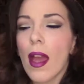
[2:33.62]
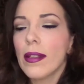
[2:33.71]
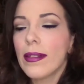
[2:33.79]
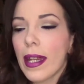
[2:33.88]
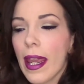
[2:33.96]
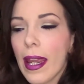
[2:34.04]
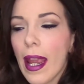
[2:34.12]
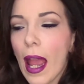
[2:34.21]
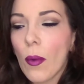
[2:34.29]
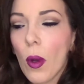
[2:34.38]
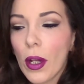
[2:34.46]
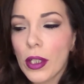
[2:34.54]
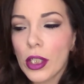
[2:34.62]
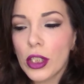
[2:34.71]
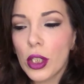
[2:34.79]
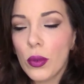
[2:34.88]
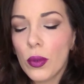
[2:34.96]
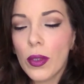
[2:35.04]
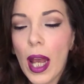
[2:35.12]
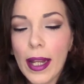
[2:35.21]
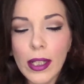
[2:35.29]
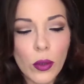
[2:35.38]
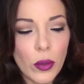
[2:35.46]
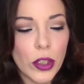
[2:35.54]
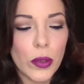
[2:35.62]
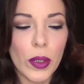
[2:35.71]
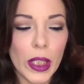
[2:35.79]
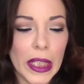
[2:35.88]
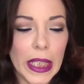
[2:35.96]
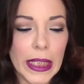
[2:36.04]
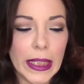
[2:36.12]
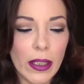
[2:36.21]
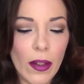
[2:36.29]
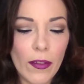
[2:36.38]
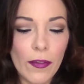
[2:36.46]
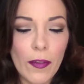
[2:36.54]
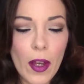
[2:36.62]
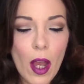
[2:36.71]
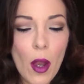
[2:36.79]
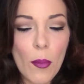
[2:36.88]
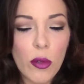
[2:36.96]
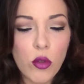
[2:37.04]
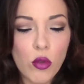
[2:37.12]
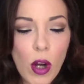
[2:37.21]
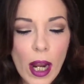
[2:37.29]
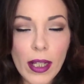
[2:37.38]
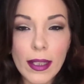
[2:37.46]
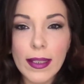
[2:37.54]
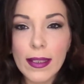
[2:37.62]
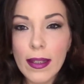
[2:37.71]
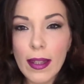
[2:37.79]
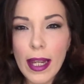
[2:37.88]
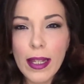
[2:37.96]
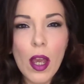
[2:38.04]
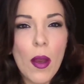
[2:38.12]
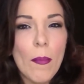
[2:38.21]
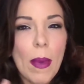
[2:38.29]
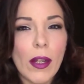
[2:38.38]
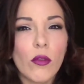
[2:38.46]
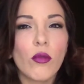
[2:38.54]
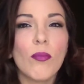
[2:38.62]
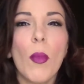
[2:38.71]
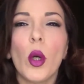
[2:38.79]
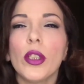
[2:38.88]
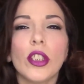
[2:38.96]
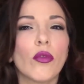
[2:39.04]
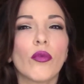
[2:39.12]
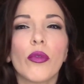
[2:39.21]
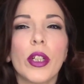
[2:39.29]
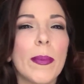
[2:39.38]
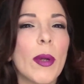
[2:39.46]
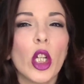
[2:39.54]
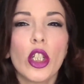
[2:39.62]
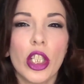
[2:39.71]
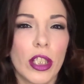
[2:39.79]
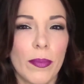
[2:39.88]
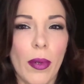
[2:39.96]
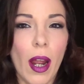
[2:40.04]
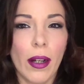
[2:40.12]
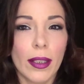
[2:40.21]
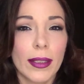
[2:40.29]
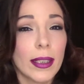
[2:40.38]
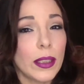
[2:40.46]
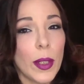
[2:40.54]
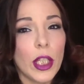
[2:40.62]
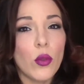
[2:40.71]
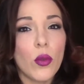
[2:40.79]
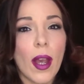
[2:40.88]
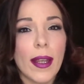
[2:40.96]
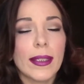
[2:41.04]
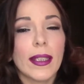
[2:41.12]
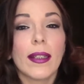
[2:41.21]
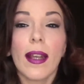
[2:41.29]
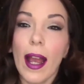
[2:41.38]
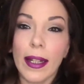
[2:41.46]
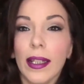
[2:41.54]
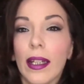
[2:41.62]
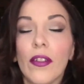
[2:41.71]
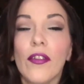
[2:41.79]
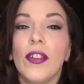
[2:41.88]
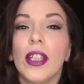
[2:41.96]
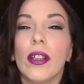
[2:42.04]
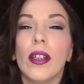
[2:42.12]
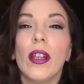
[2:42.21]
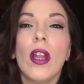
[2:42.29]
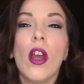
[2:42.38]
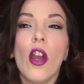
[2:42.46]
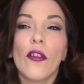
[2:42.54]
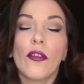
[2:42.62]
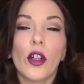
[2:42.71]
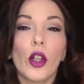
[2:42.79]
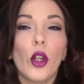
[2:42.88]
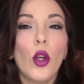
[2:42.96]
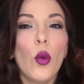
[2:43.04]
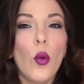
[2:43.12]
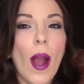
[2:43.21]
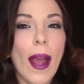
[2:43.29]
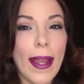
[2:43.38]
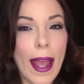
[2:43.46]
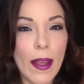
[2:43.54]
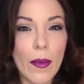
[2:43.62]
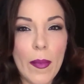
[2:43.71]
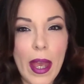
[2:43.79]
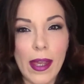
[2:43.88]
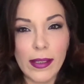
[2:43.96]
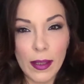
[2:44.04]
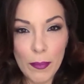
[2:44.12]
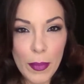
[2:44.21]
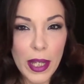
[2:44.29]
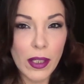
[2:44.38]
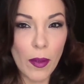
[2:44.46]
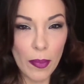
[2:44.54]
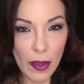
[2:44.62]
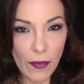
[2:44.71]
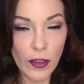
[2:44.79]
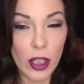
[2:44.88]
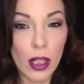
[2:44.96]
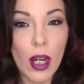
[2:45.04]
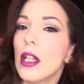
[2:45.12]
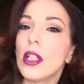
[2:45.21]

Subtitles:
Today I wanted to kind of go through a list of products, like my most repurchased products. This way you guys could kind of get a feel for who I am as a makeup lover.